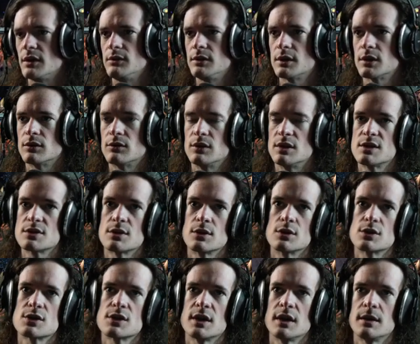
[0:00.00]
can research
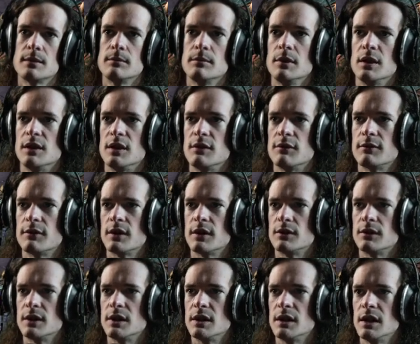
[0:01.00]
that, and they found
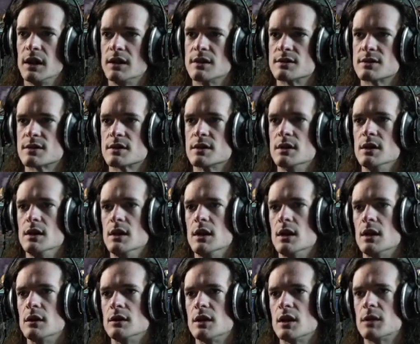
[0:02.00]
that it has a
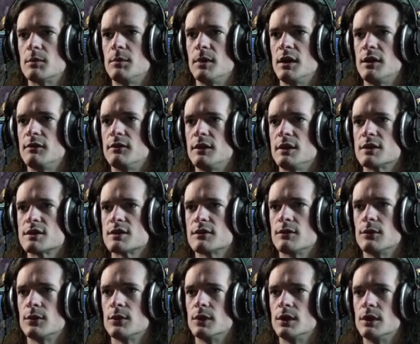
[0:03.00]
lot of benefits
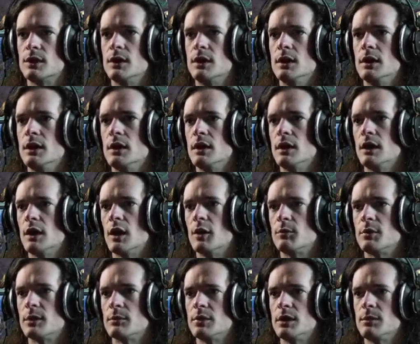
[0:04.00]
for
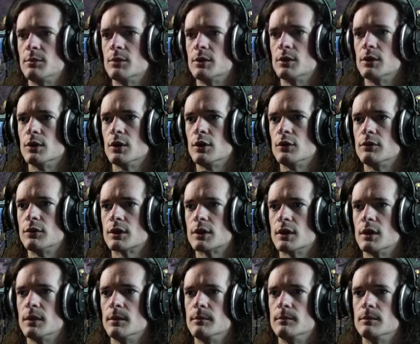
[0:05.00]
helping people
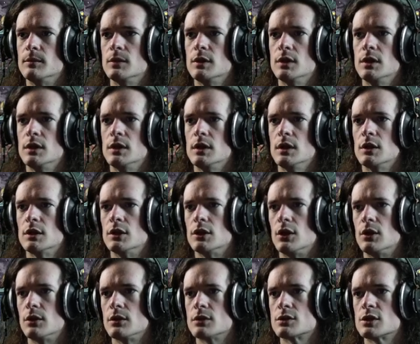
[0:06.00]
overcome
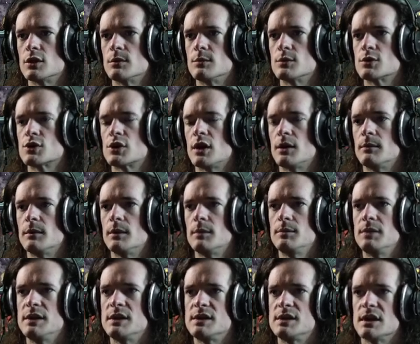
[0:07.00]
long-term trauma,
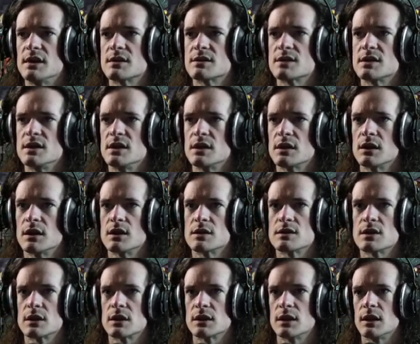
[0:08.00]
PTSD, things
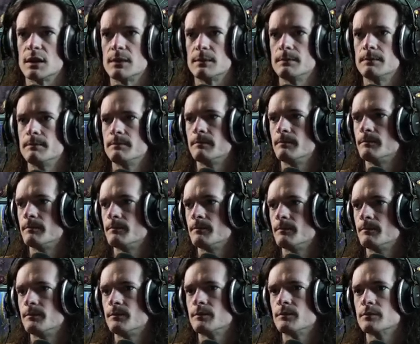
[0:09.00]
like that.
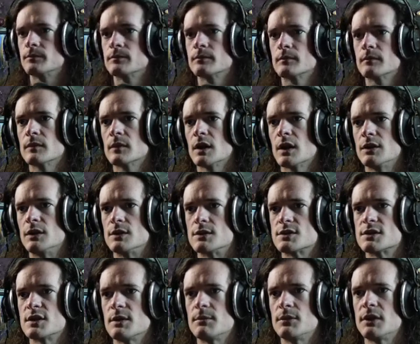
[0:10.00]
There's
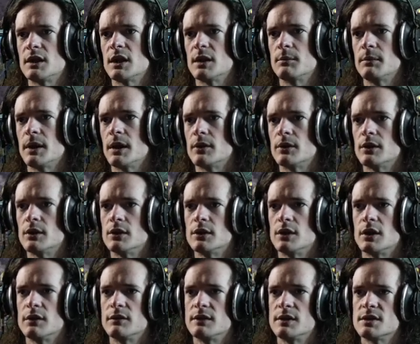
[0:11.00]
something about a lot
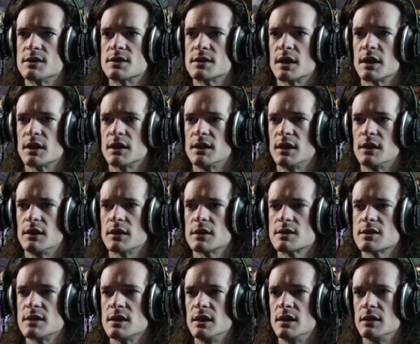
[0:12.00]
of these psychedelics
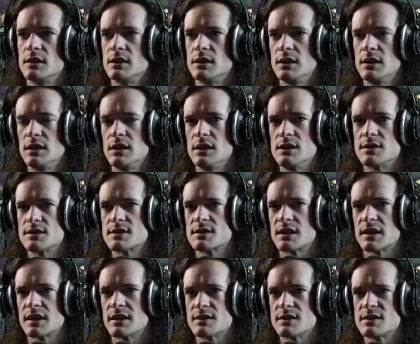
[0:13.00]
that is like
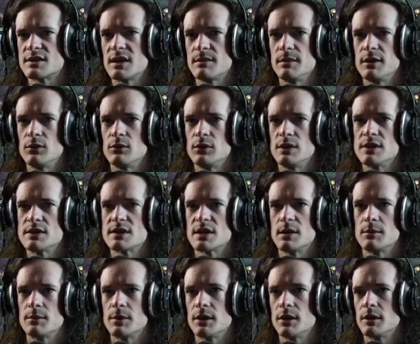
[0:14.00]
a semi-reset
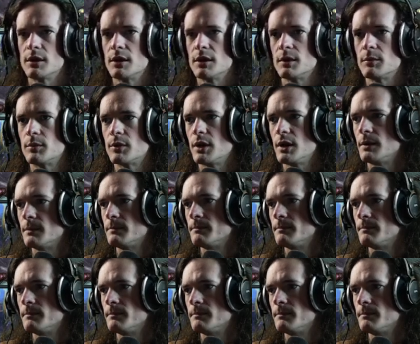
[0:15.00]
button on the brain,